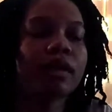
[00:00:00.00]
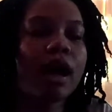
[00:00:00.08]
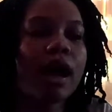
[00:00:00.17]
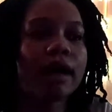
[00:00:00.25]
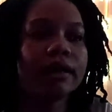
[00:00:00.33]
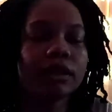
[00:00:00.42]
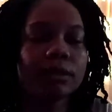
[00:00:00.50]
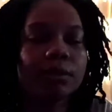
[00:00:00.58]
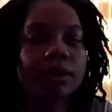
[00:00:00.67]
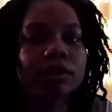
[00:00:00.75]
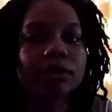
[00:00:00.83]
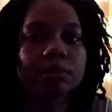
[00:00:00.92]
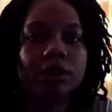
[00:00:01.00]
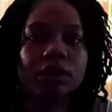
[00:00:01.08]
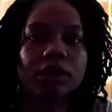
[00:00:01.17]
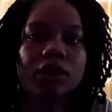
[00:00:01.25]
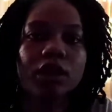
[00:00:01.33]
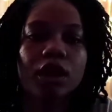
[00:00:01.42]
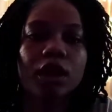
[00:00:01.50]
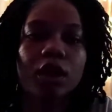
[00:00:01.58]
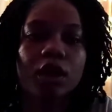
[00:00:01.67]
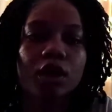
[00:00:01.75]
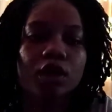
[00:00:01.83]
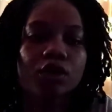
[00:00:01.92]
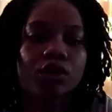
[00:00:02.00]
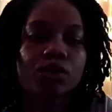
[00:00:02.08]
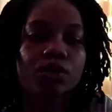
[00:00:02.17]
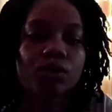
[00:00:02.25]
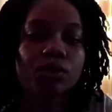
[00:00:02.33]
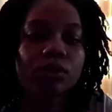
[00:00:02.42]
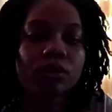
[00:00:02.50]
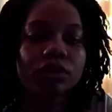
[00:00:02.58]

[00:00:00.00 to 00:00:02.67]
had emailed me to